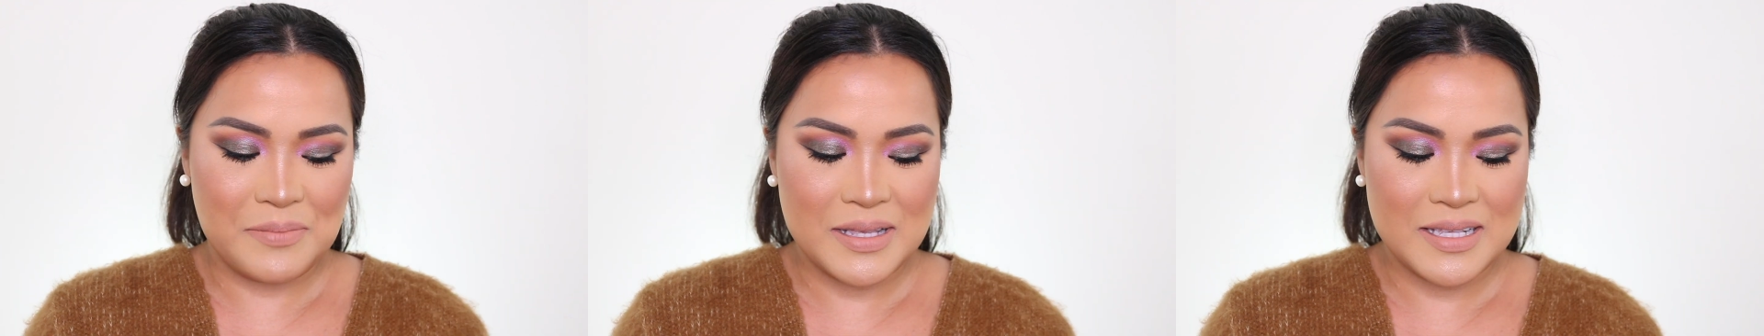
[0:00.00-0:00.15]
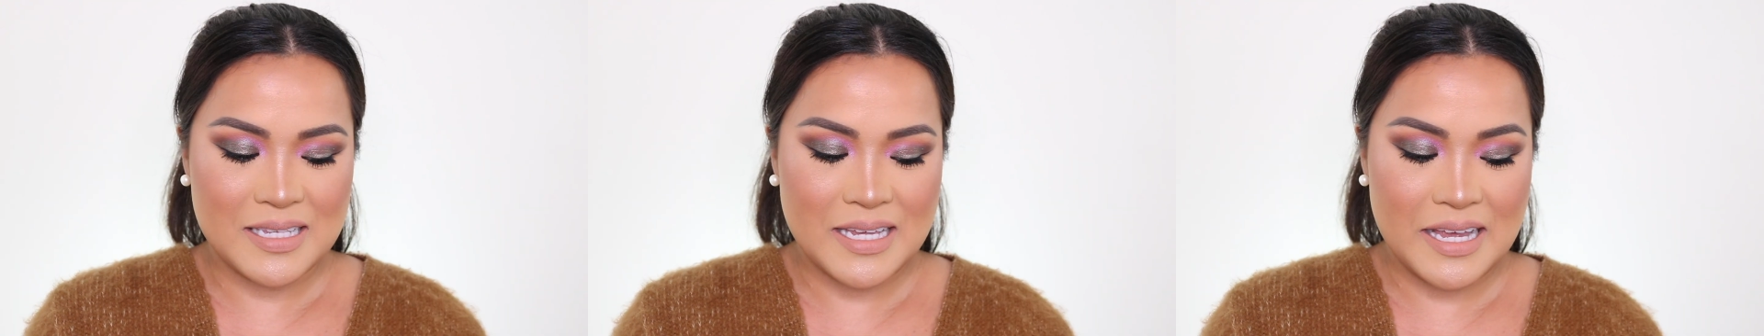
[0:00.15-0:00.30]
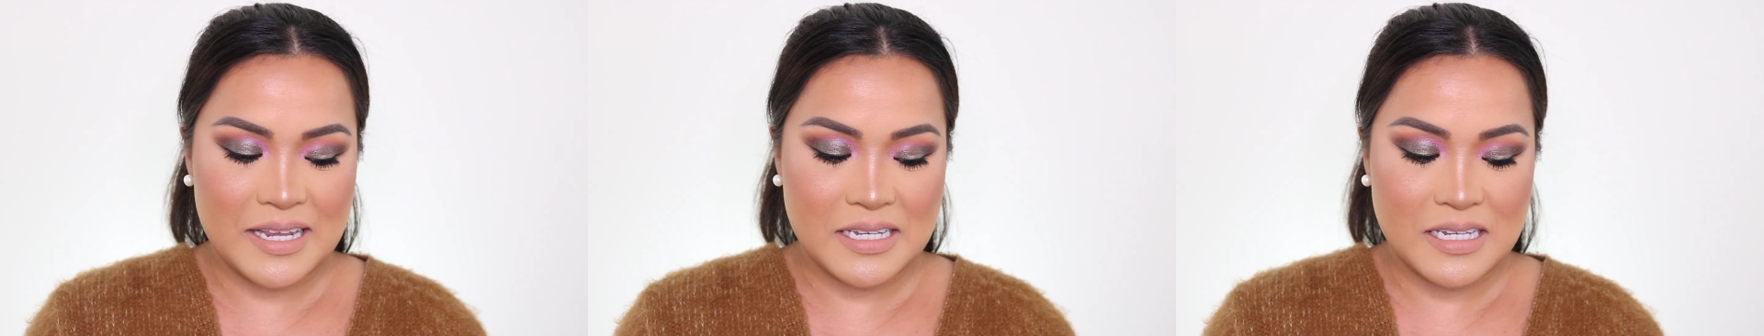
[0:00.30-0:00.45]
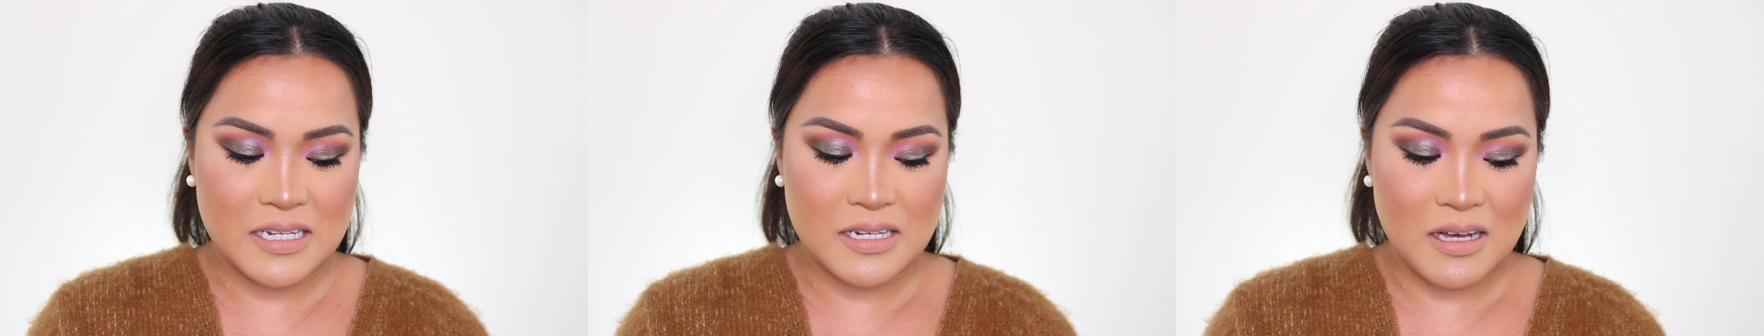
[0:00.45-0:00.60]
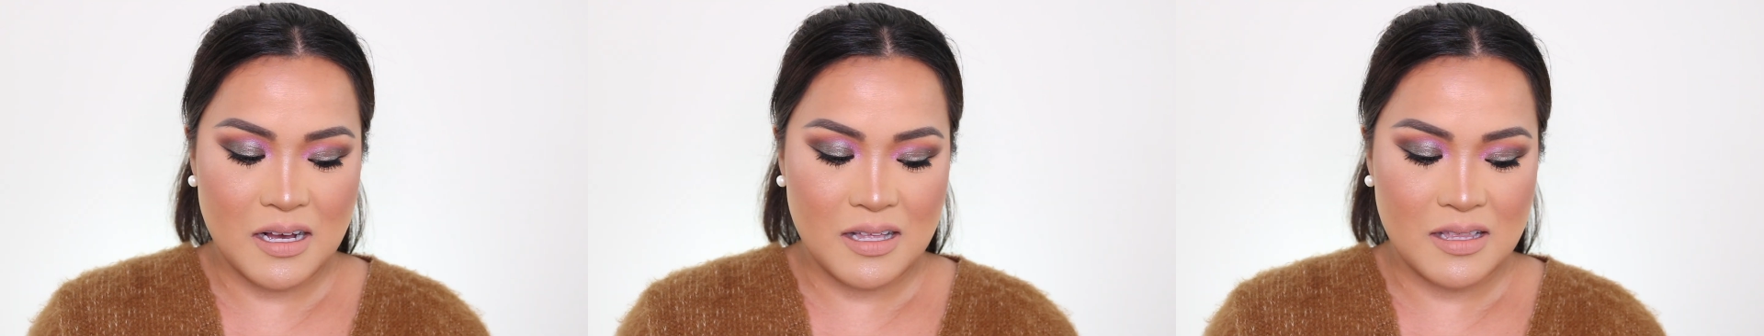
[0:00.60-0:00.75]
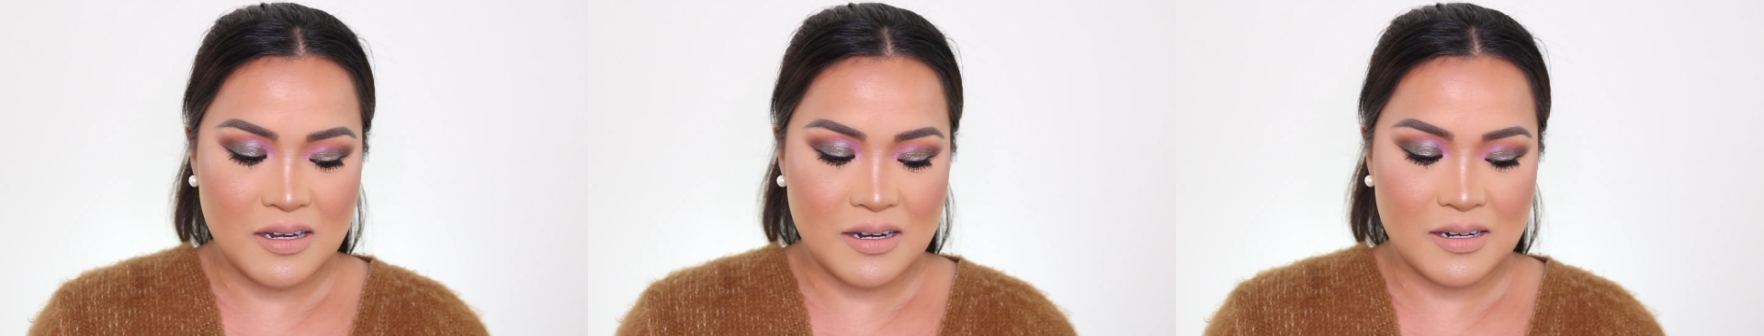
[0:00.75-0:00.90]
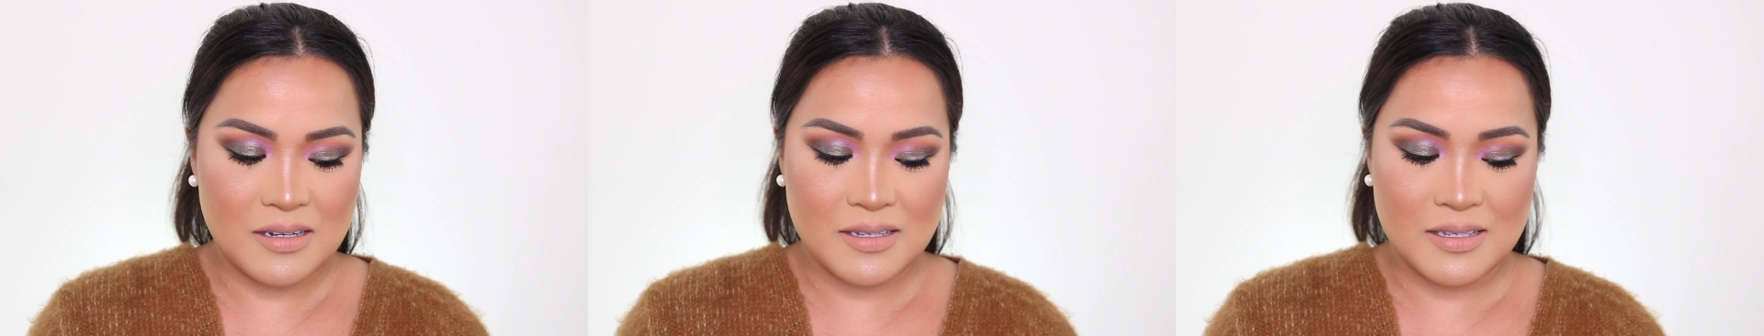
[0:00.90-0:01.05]
It's
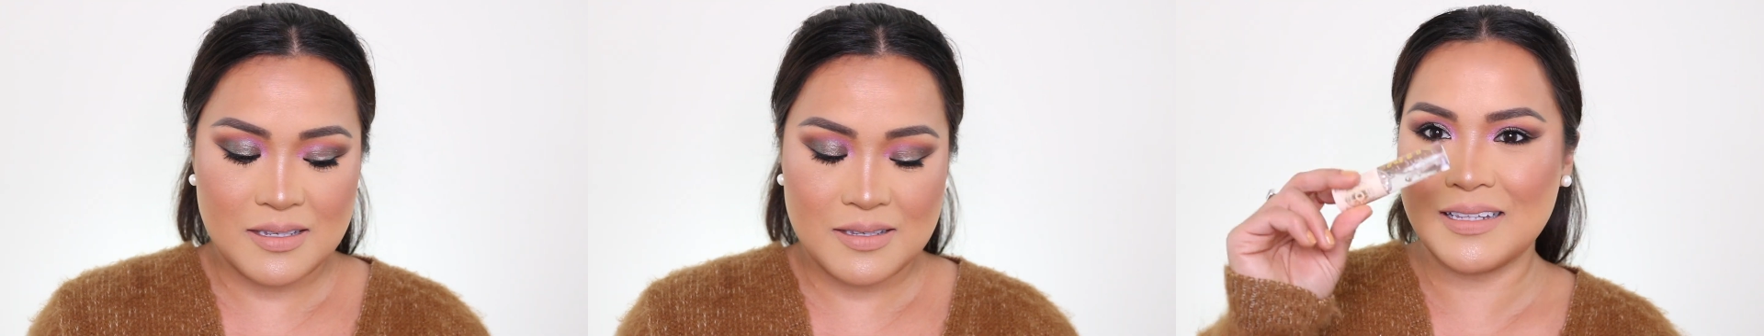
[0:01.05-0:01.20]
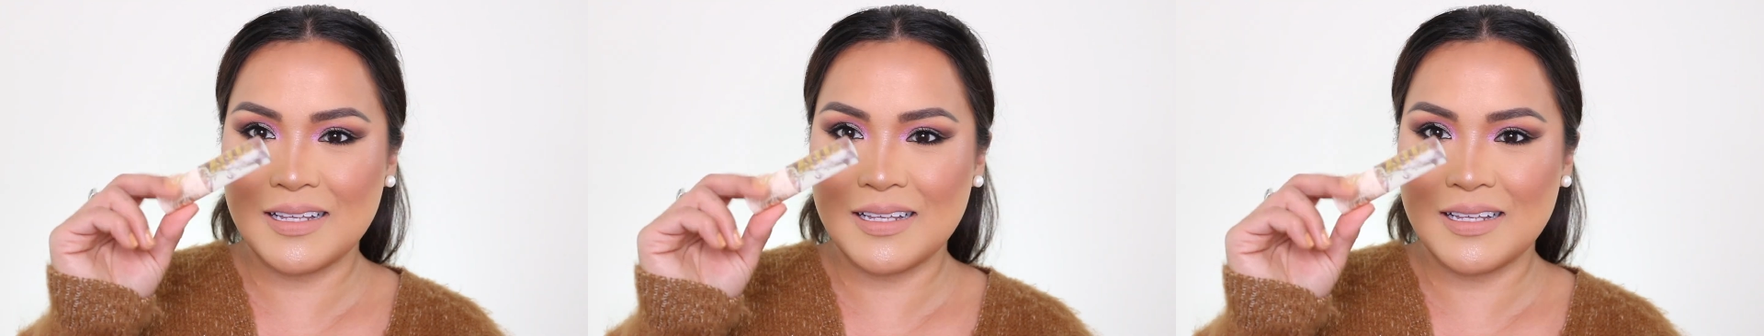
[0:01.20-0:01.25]
$18.